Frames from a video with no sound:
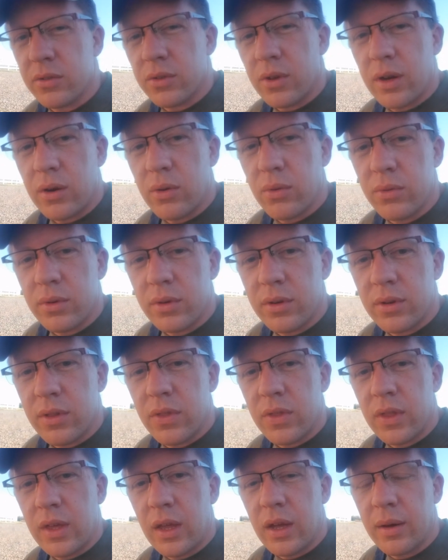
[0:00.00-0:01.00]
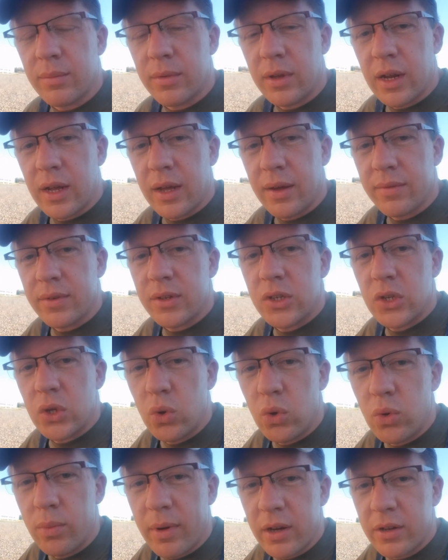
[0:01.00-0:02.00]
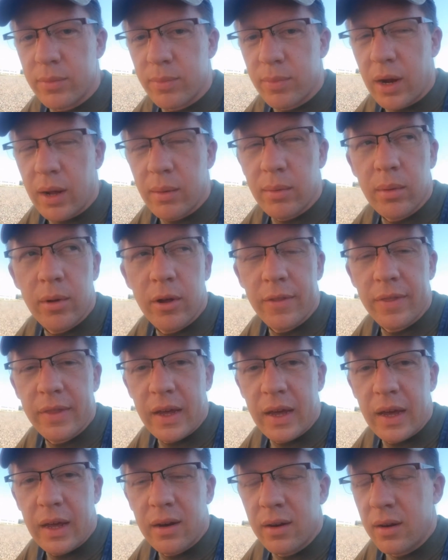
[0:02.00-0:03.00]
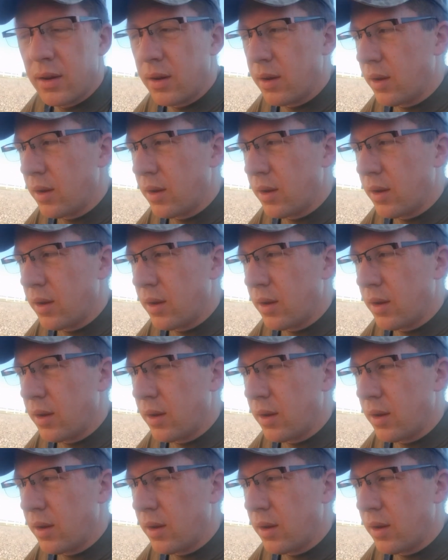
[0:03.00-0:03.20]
so I don't think I'm going to have too much problem on that.